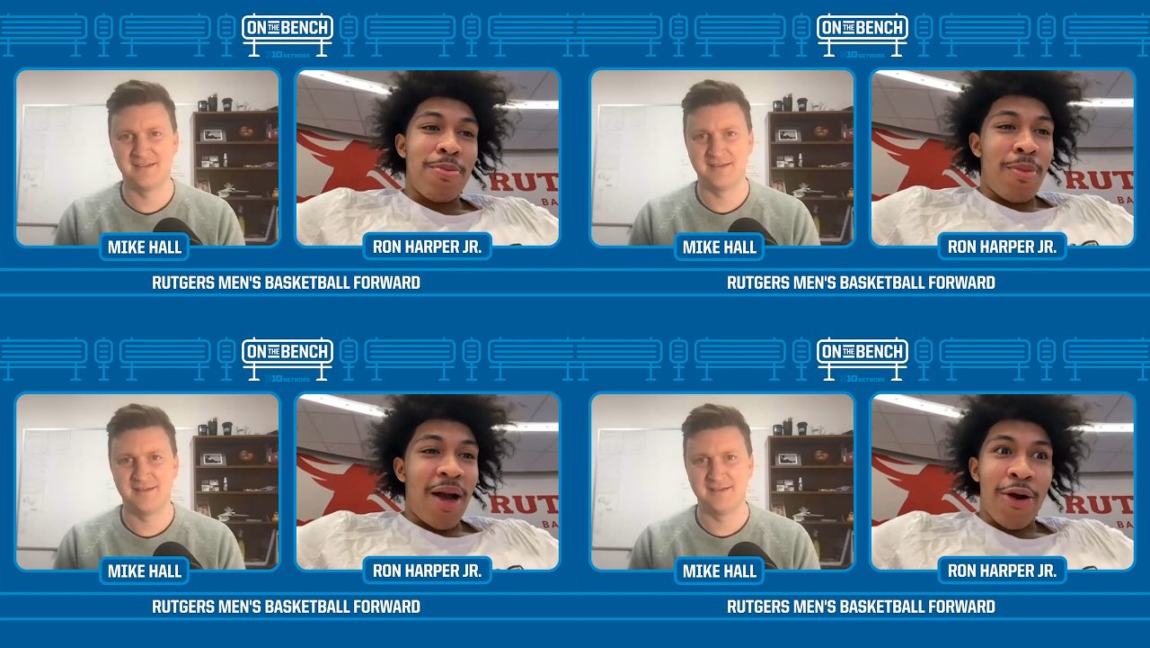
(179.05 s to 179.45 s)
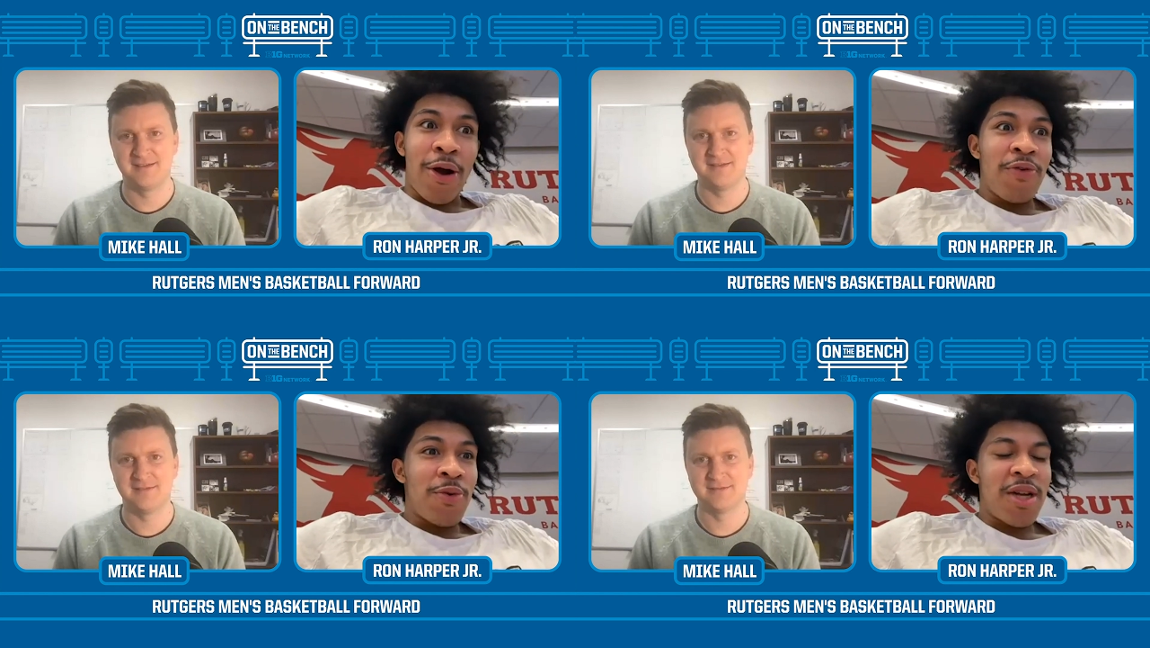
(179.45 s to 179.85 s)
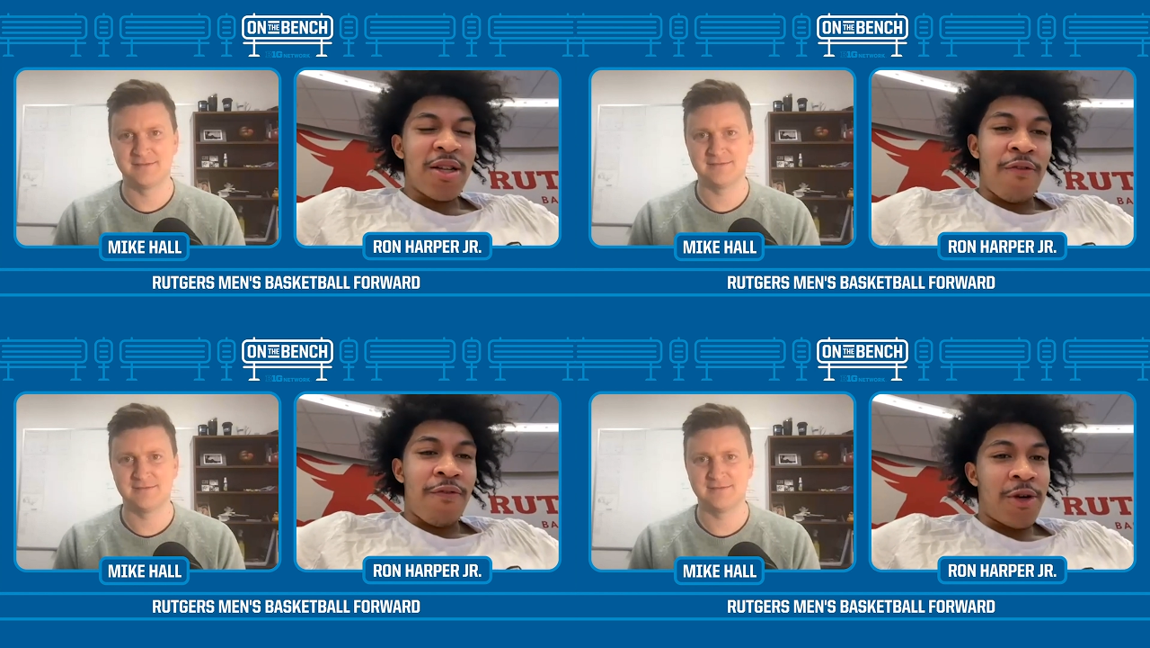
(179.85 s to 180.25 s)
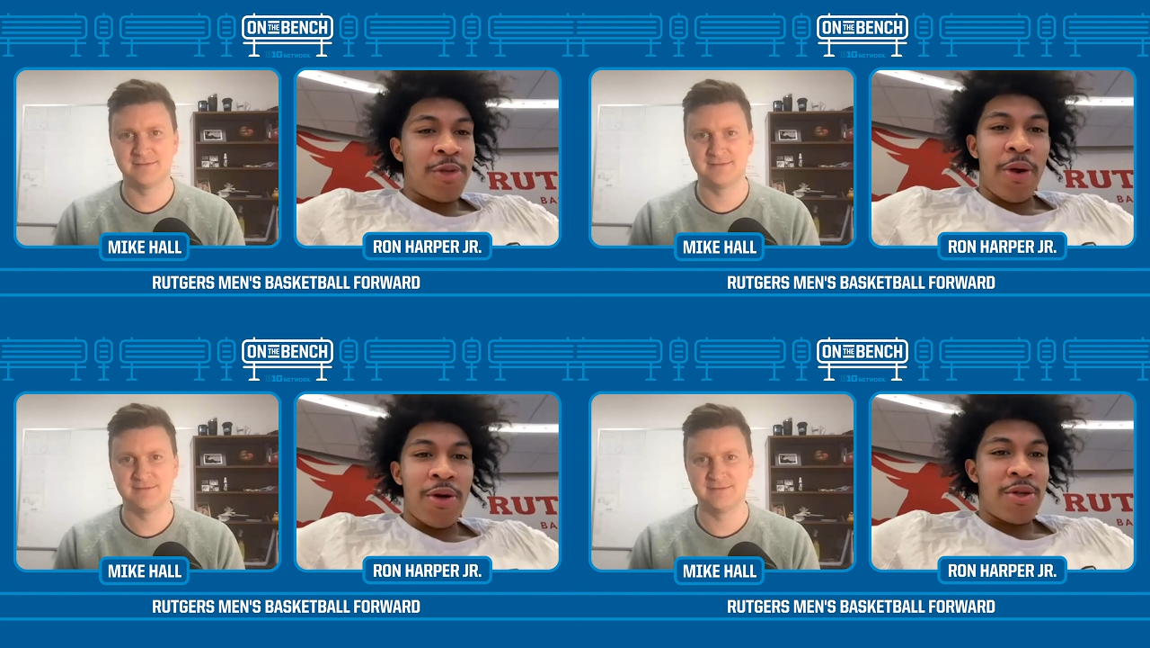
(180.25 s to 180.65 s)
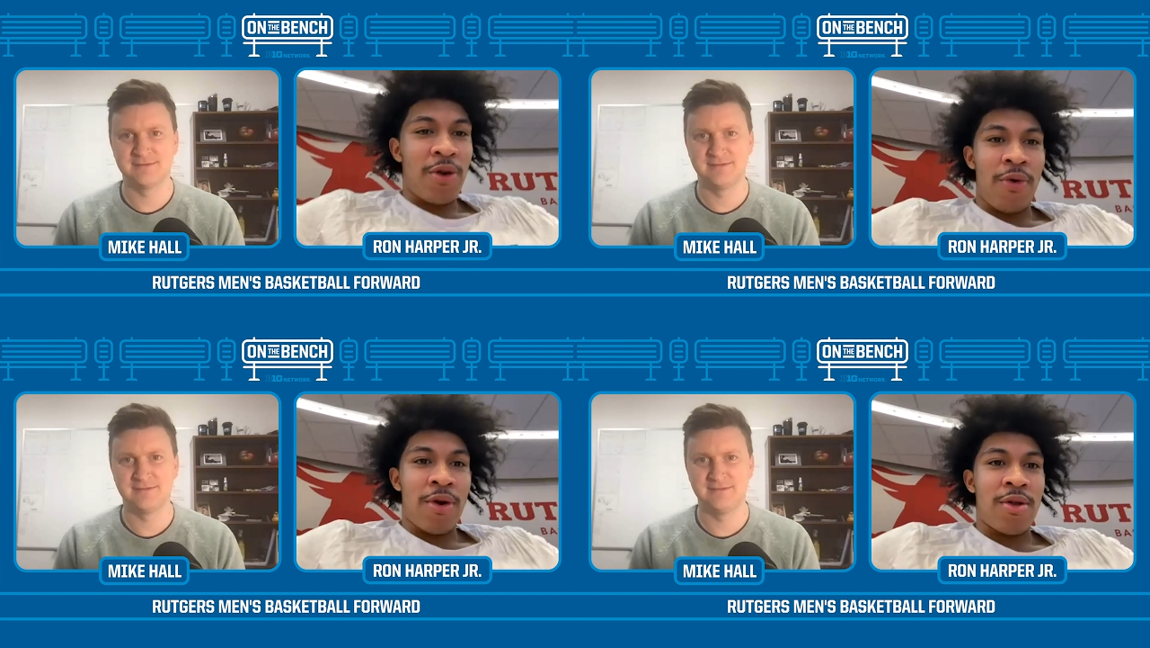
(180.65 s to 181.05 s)
Speaker 1: my girlfriend was like the first person
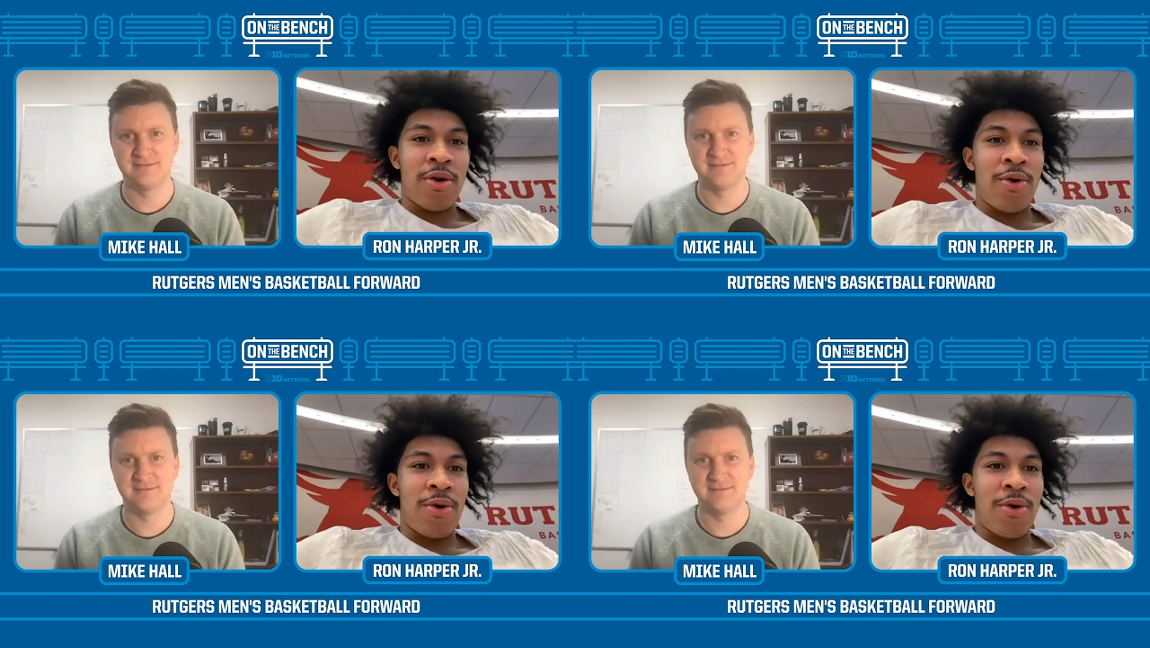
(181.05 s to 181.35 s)
to run on the